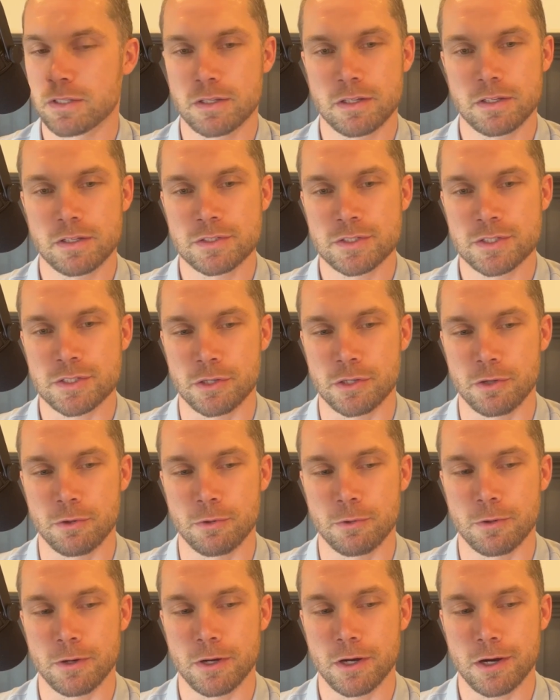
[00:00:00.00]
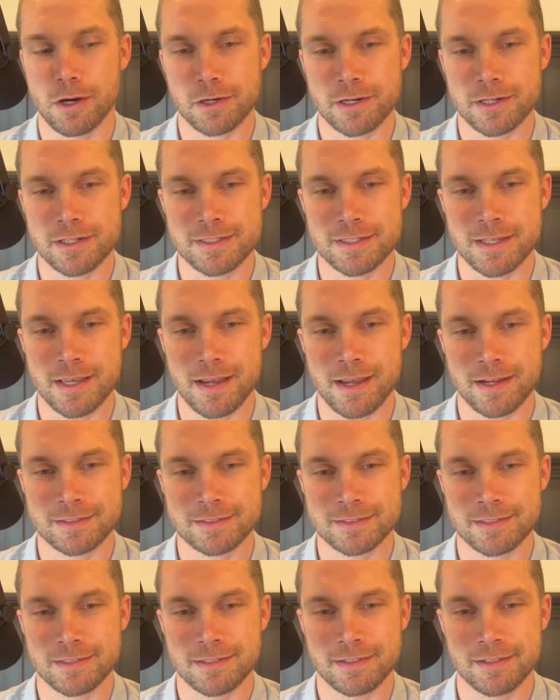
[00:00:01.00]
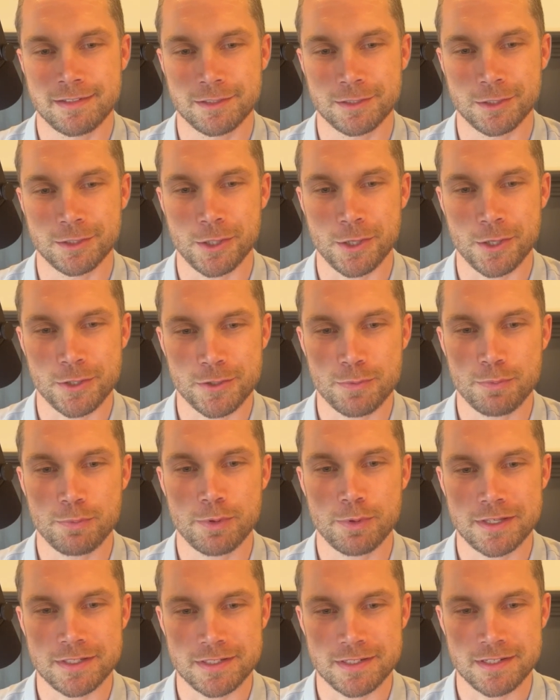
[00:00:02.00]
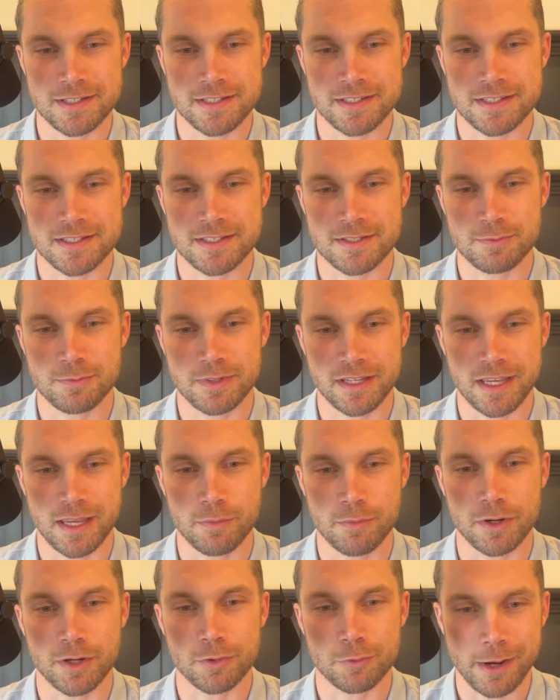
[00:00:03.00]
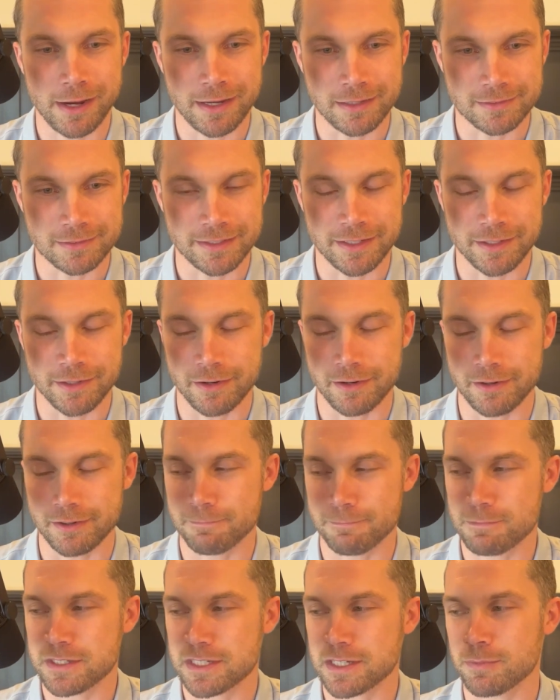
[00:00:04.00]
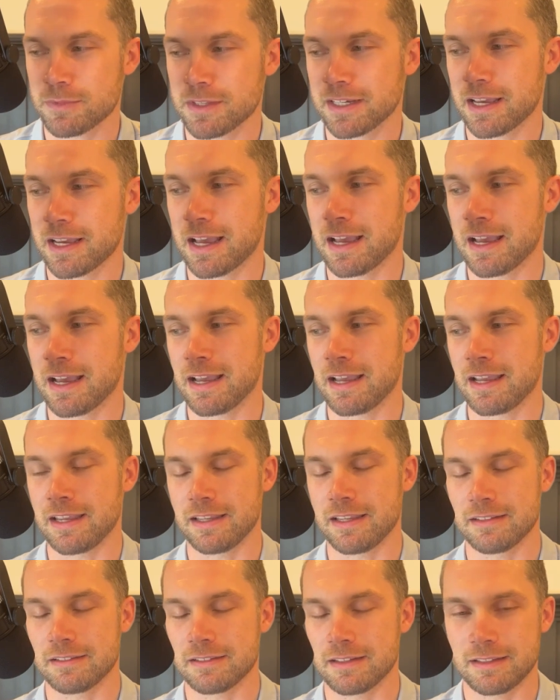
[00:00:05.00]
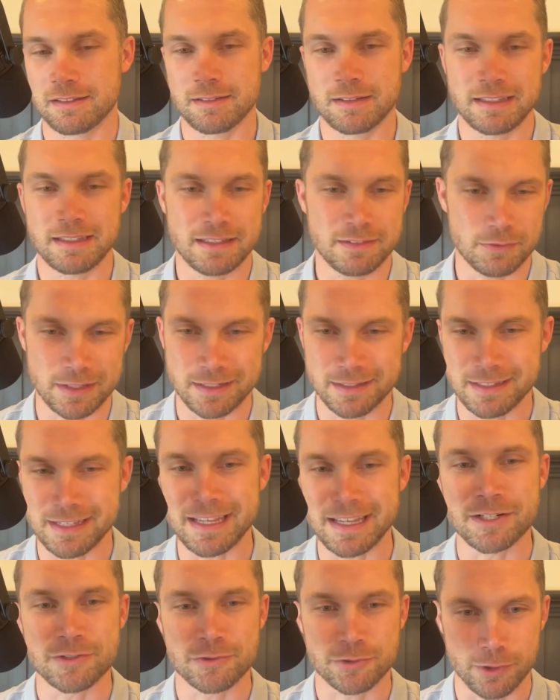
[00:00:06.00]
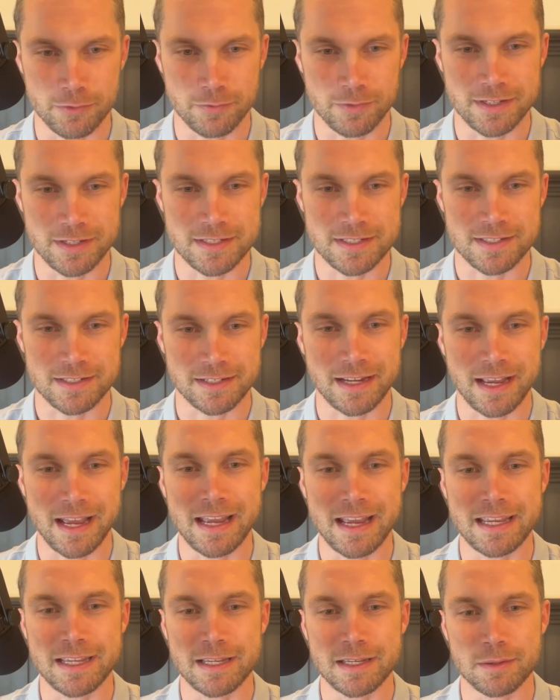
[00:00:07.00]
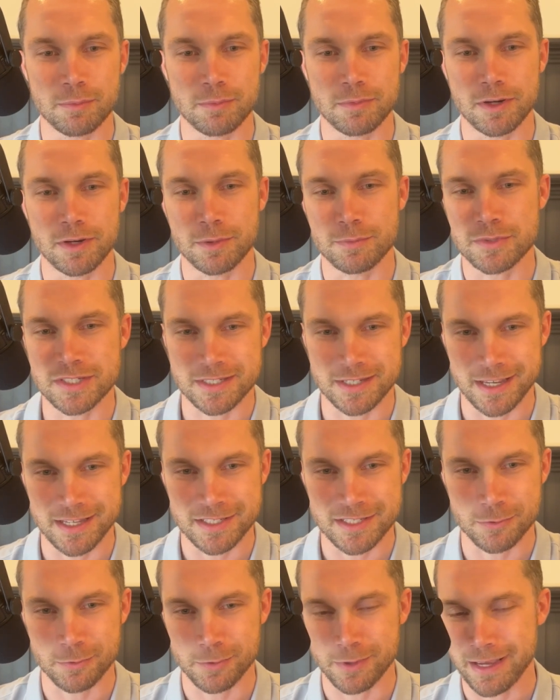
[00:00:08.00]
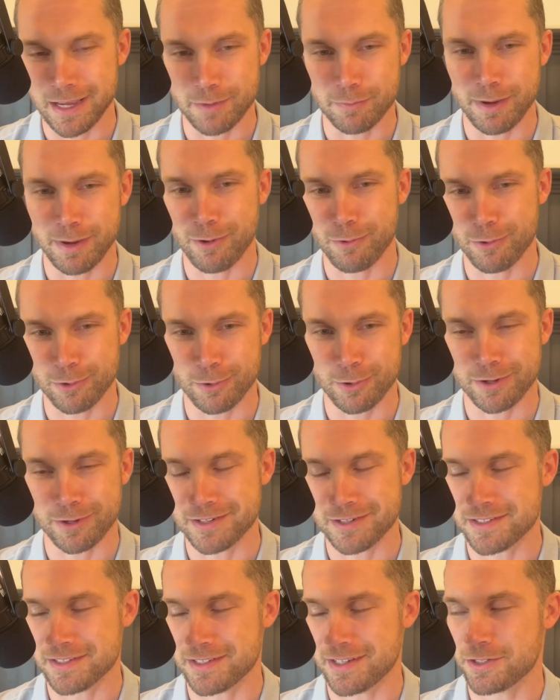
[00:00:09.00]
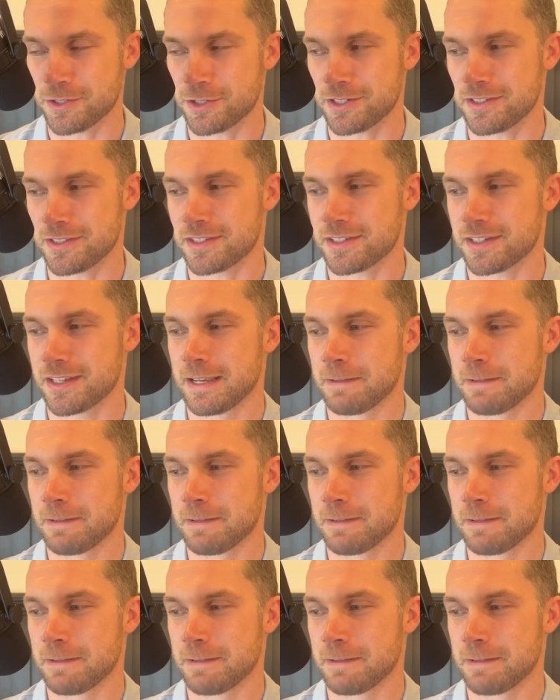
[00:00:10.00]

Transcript: So architect, learned business, became a great leader. Something even in the intro of this, like I am obsessed with high-powered organizations.